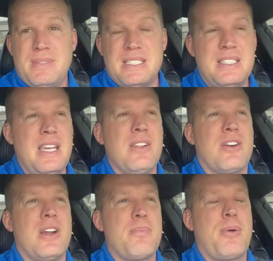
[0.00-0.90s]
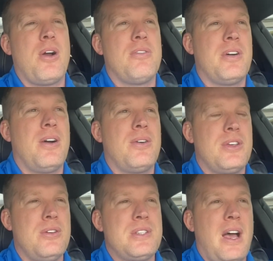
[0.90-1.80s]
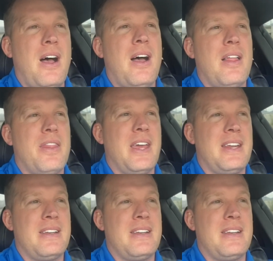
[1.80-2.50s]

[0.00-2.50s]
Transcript: this dealer in Provo, Utah, that